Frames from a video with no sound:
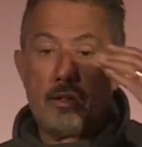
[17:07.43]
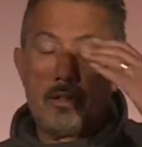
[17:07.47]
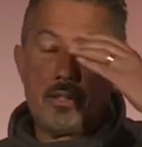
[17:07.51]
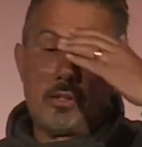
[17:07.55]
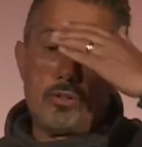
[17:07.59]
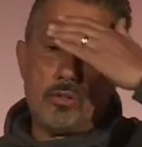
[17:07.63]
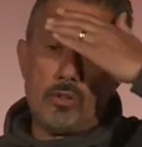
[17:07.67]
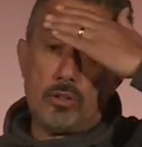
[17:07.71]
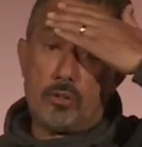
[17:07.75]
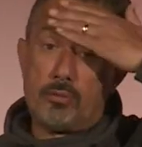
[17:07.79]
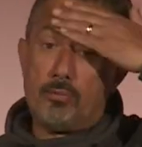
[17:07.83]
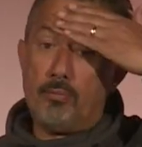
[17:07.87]

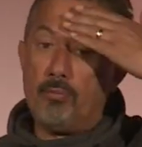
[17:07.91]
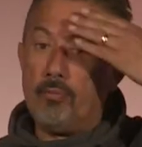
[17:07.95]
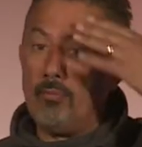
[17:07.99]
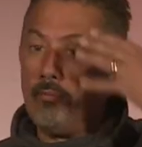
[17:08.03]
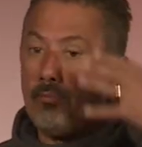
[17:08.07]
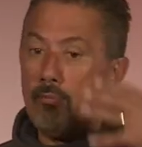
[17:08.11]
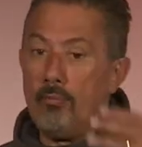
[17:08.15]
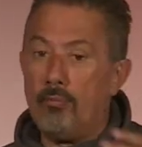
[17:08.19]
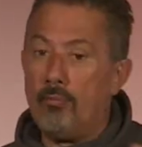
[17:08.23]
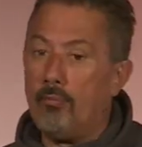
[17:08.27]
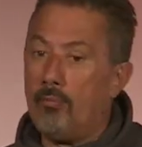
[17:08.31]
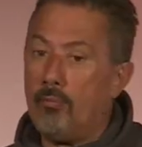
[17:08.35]
Because
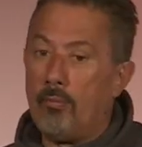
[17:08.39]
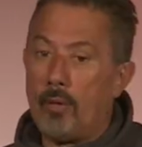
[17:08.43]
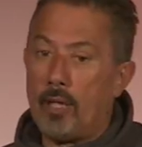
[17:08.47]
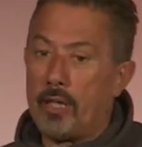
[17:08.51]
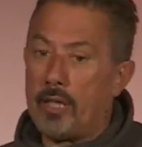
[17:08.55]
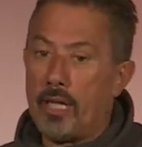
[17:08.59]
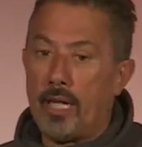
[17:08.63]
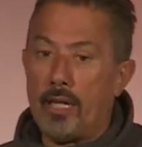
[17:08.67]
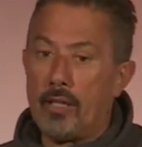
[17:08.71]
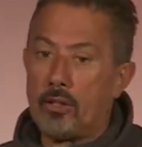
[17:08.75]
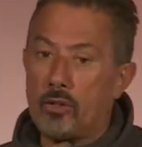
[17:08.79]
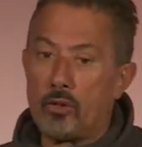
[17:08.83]
my
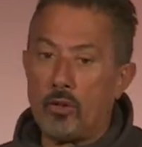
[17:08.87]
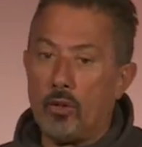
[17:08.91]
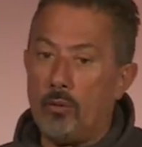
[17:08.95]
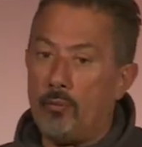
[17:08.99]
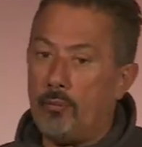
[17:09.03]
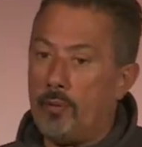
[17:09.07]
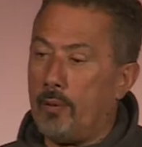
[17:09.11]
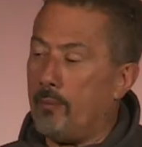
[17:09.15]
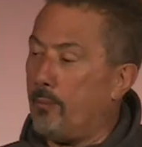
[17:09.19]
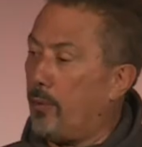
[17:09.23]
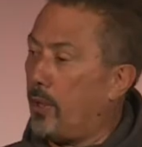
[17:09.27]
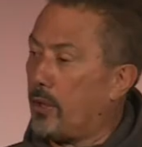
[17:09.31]
dad had taught
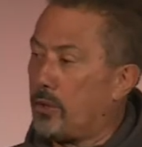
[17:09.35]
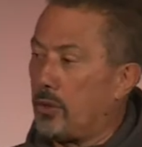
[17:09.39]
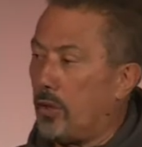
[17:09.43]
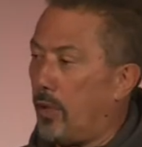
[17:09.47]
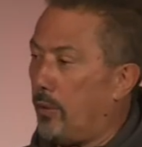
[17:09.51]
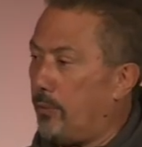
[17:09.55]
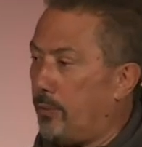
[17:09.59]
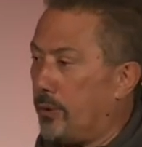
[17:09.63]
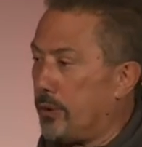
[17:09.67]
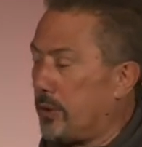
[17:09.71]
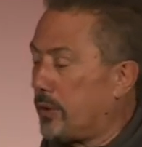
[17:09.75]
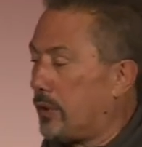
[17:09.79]
me my
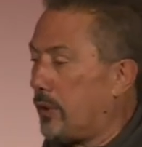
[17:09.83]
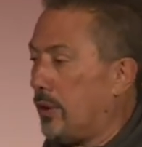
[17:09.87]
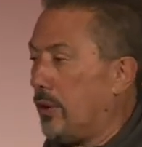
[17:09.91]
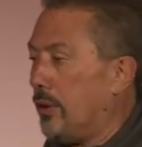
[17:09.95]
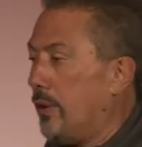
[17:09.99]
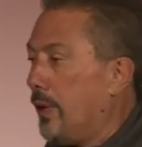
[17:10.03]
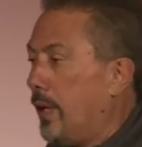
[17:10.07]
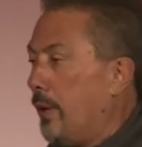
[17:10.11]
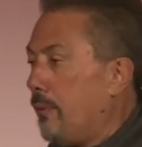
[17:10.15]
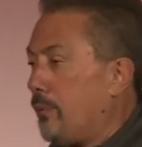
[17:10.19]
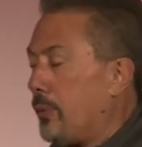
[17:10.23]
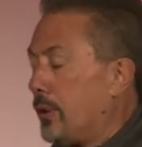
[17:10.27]
job is to
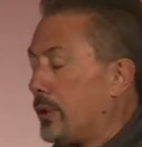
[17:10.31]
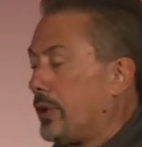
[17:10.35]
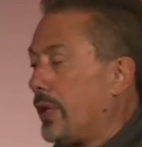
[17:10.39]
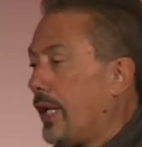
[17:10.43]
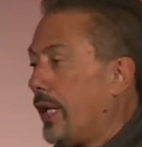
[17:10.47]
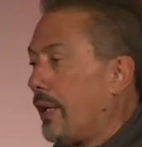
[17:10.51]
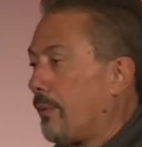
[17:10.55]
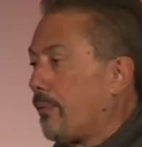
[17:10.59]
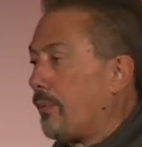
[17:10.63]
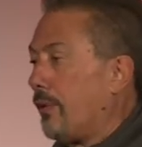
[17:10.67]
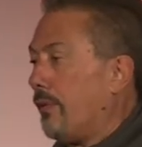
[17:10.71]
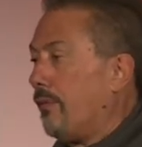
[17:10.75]

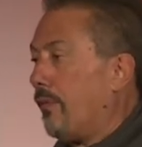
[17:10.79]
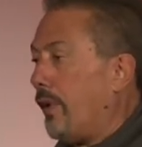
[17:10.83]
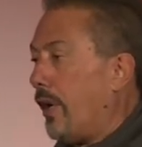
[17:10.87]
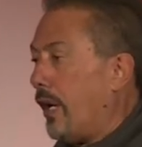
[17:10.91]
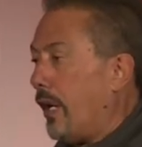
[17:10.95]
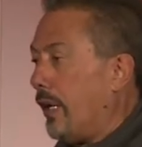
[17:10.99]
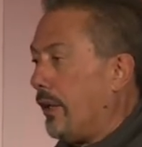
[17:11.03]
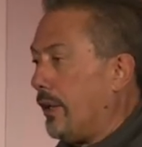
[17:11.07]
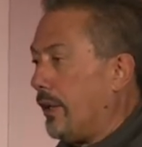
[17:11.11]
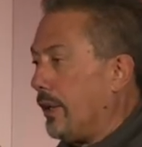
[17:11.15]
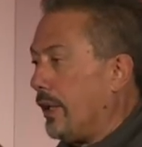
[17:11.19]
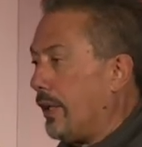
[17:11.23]
protect,
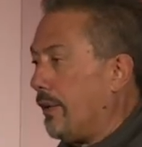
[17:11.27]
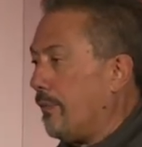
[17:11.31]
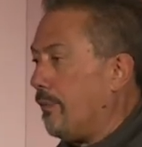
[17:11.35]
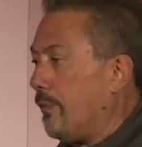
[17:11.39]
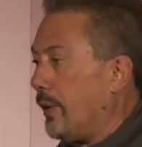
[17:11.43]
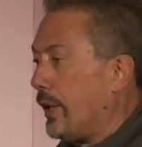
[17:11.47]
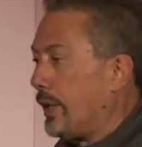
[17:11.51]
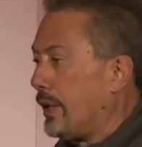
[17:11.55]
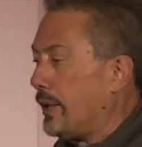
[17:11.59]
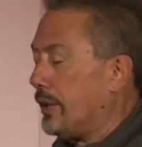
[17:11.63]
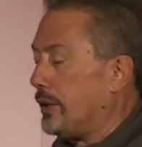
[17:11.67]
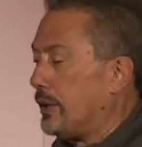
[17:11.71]
provide, and give
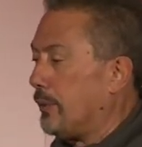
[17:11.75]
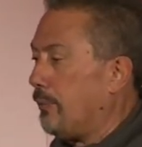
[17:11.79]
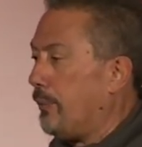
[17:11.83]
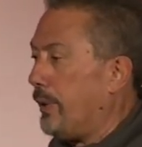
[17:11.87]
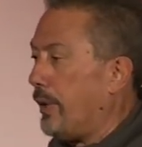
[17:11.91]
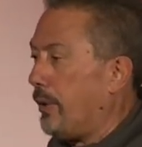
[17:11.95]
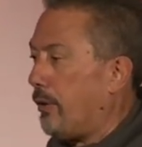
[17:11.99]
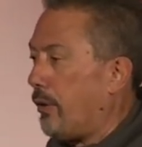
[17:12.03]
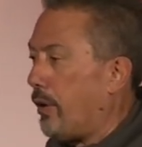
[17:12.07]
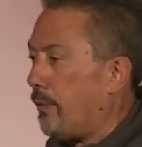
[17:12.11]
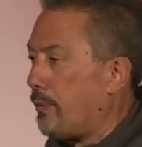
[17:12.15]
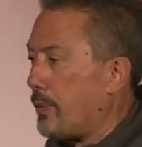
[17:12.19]
my kids a
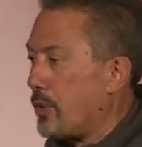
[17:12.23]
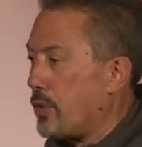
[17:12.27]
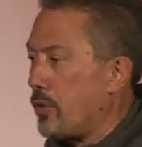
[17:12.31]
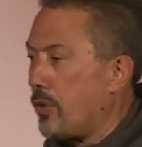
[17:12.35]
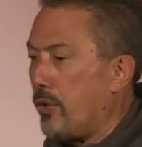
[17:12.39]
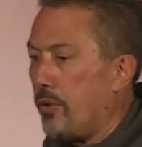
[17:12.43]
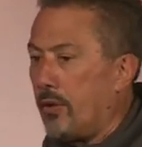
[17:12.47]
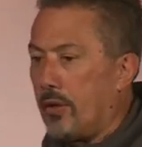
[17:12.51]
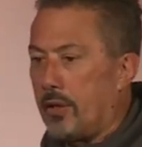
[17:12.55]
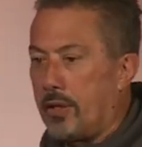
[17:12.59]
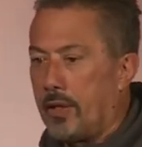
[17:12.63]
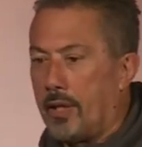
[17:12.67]
better
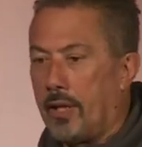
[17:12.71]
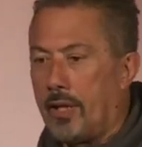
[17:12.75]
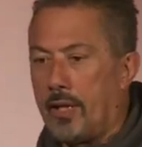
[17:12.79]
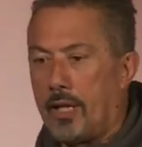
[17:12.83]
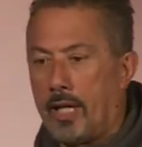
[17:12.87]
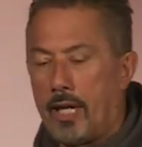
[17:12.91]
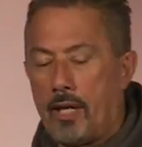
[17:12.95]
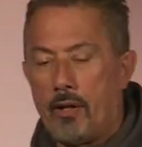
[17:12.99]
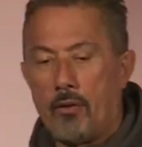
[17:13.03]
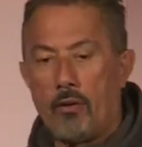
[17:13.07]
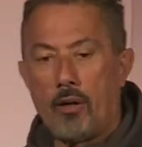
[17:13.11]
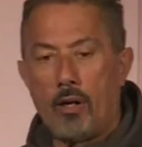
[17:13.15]
opportunity. And
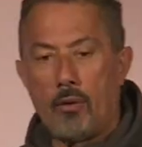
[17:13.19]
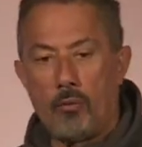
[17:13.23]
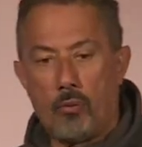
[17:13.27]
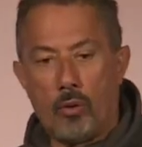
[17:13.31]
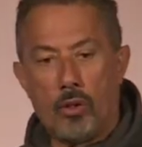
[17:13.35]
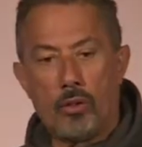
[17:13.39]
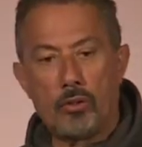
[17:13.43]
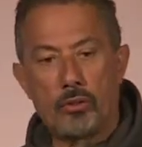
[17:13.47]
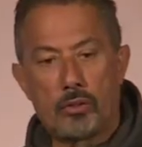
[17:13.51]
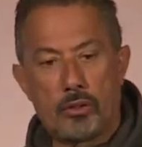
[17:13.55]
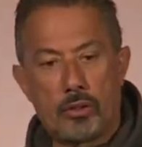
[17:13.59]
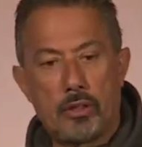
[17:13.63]
here I
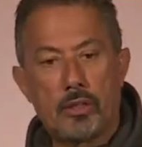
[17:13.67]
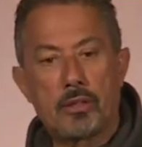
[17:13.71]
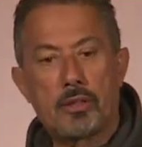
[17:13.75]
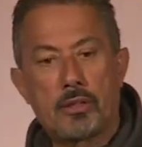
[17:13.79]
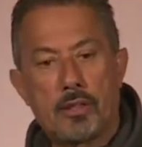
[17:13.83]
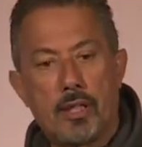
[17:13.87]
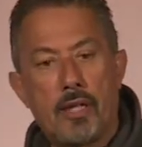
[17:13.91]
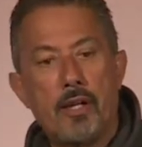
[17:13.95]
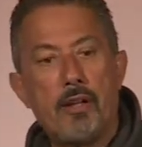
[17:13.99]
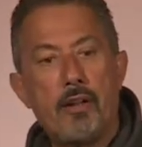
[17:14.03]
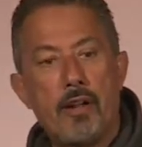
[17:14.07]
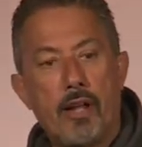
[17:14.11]
was,
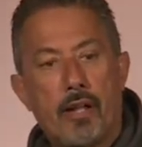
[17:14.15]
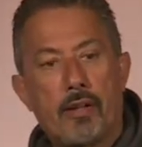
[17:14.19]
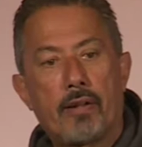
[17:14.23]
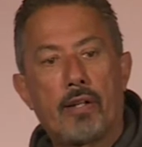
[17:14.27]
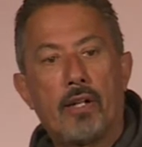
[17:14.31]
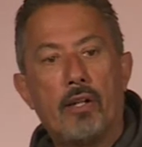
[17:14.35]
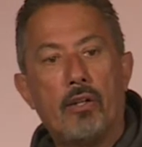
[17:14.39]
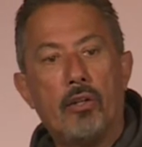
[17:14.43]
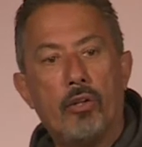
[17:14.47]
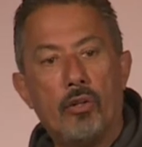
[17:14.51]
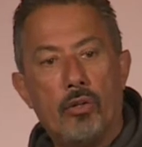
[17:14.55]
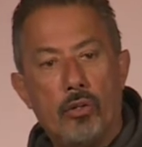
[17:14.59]
just
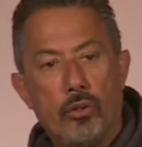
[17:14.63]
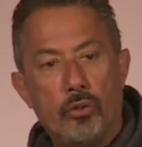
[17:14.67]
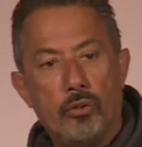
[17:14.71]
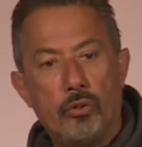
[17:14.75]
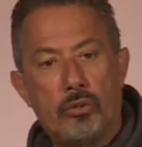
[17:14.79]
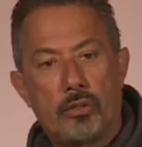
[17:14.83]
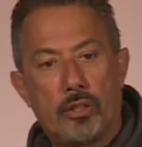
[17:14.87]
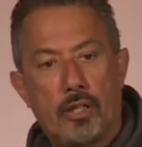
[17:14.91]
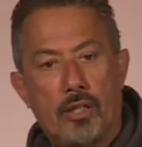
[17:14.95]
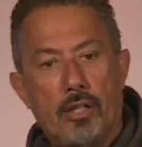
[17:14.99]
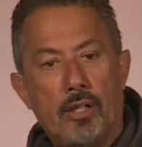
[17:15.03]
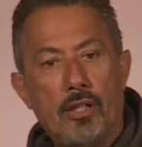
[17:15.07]
another
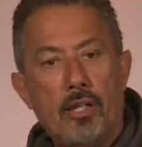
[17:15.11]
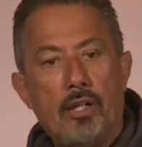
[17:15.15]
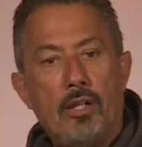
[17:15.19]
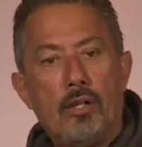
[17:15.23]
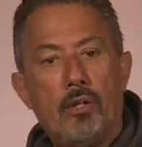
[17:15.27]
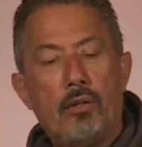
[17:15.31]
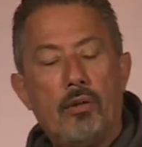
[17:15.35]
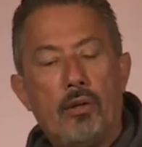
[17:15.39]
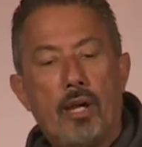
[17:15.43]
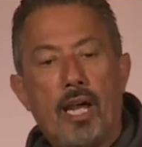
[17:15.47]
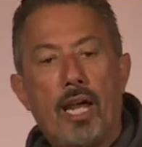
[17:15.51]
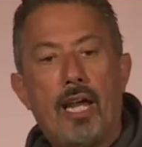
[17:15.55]
loser
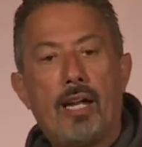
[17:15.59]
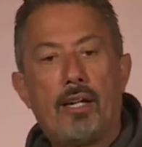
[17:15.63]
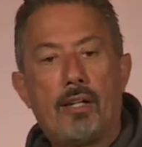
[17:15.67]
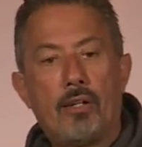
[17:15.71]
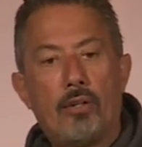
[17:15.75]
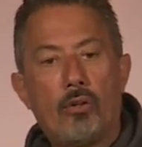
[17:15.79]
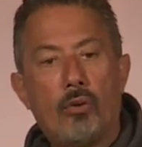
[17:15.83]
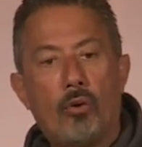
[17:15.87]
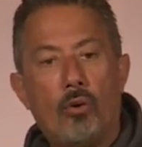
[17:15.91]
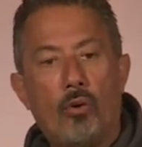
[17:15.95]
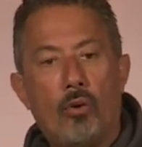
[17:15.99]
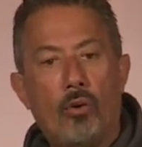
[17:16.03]
who had
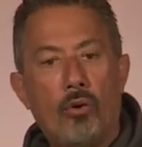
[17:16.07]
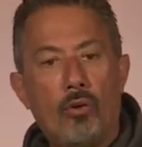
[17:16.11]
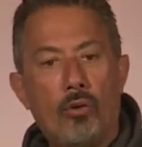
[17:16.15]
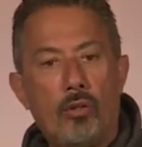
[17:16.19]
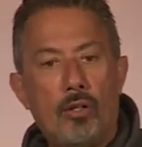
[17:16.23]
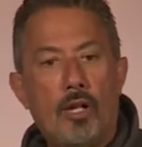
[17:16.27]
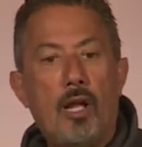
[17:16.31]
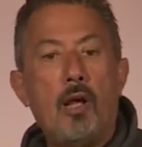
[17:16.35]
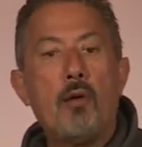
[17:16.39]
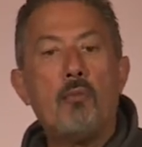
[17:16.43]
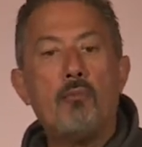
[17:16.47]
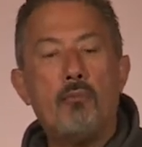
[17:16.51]
it all,
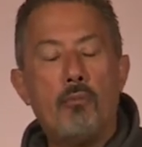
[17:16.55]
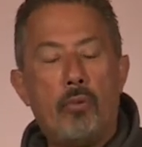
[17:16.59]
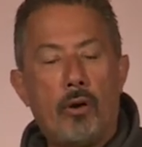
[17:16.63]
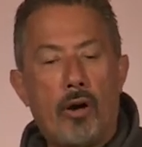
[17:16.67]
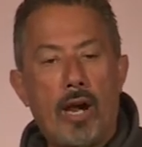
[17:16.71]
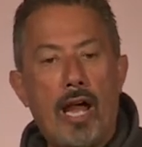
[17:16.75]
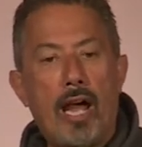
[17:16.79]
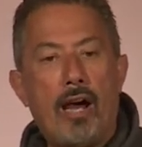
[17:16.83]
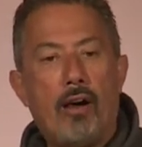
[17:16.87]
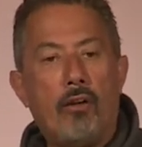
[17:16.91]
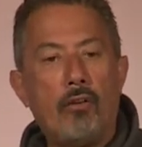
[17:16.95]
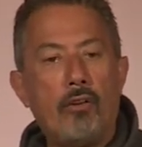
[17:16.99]

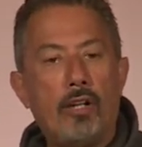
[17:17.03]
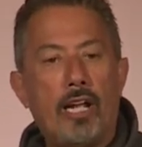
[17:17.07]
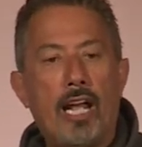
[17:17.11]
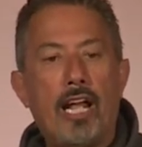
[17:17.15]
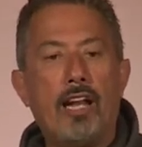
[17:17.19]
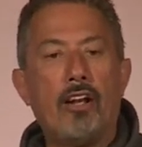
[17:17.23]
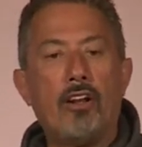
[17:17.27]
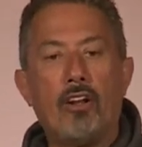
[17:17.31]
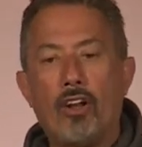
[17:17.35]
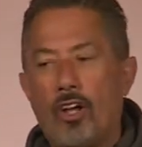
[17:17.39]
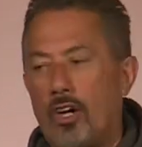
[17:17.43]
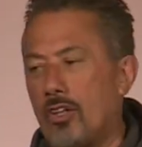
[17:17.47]
brown,
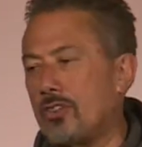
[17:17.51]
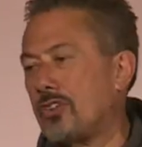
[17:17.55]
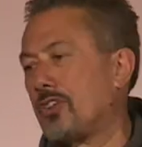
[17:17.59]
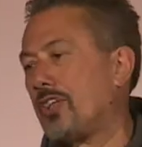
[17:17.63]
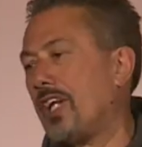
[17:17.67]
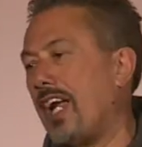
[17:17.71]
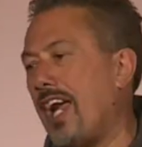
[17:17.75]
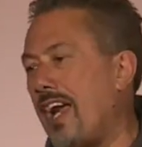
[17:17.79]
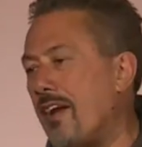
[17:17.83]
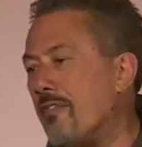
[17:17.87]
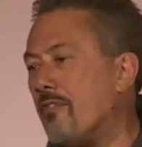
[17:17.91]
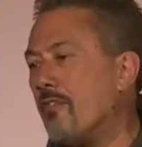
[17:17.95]
and
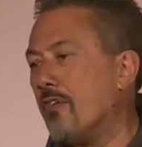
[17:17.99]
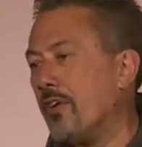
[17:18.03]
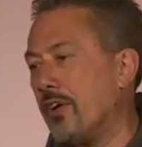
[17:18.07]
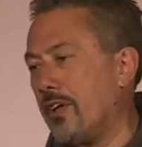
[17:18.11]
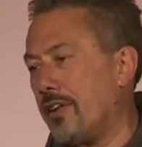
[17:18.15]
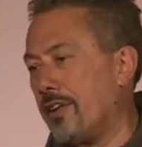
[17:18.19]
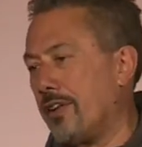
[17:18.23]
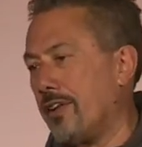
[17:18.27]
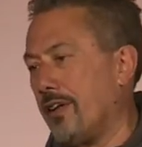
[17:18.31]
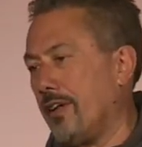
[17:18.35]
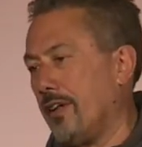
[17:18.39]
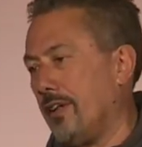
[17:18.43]
lost
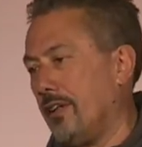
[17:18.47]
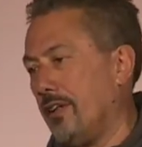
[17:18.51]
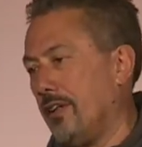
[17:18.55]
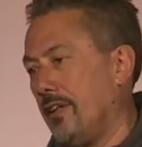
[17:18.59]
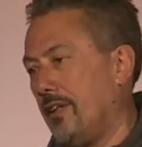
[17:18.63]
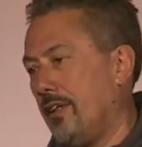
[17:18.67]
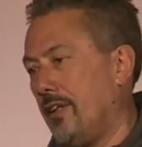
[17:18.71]
everything.